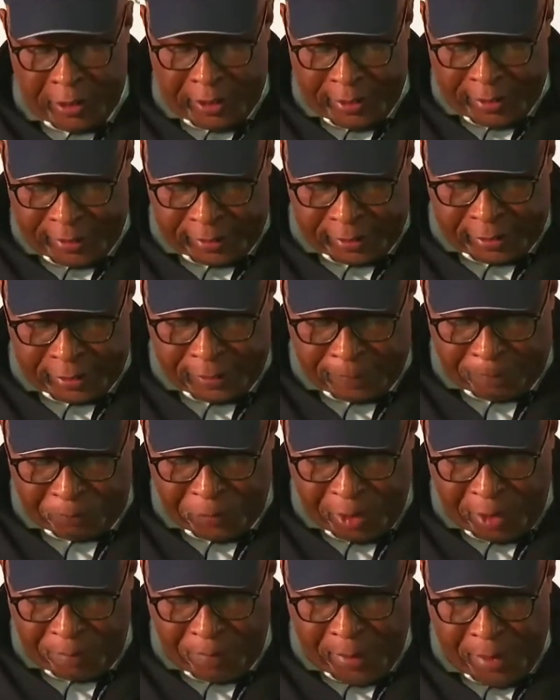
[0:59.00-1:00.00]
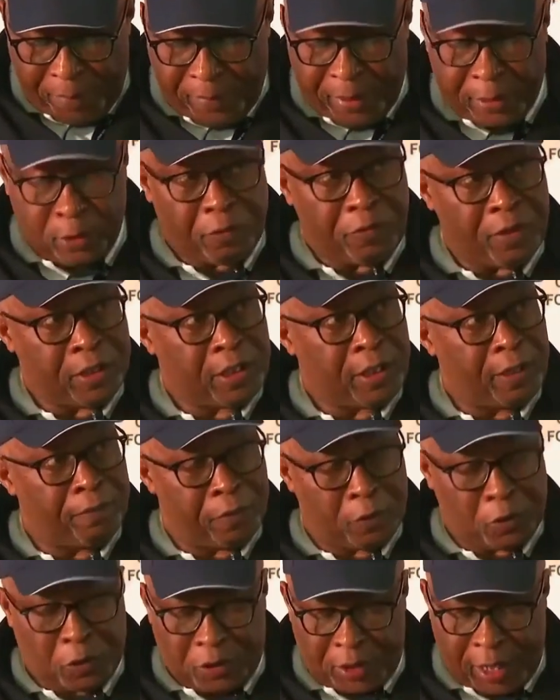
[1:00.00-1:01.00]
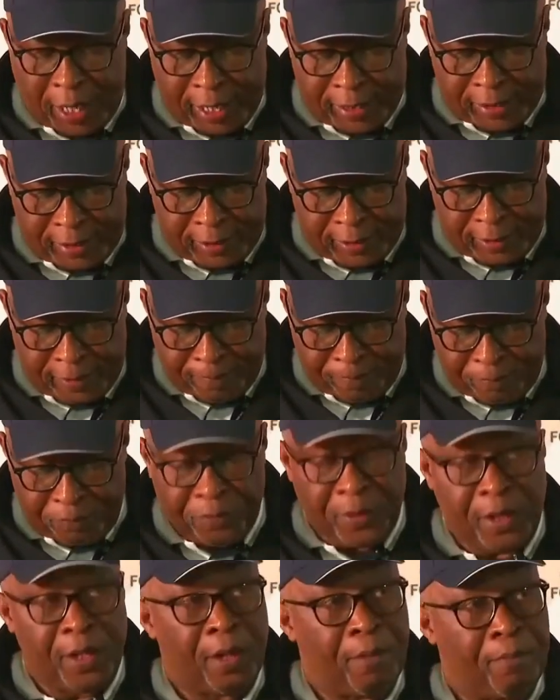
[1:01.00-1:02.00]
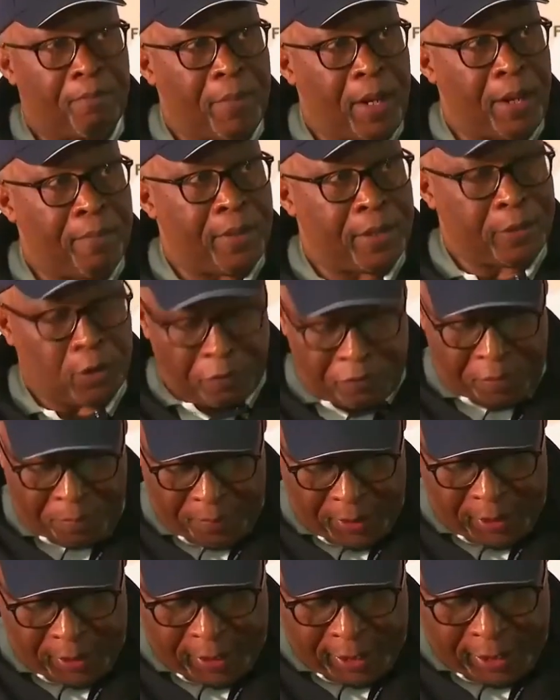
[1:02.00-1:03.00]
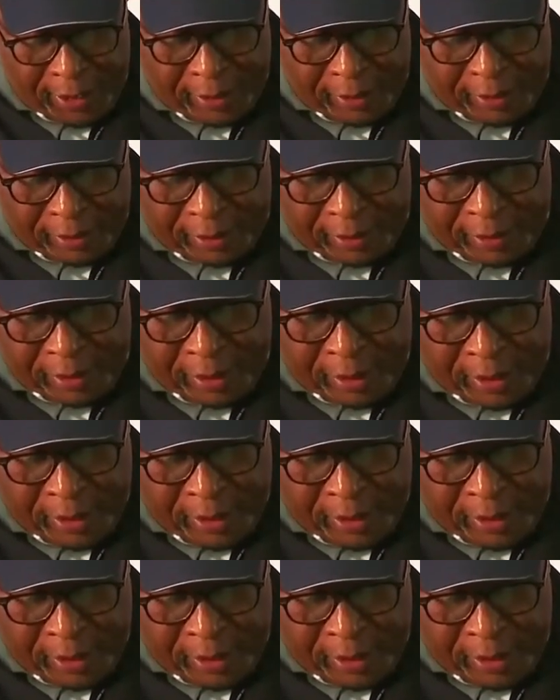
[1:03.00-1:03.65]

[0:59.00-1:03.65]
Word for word: declare Zimbabwe's elections null and void.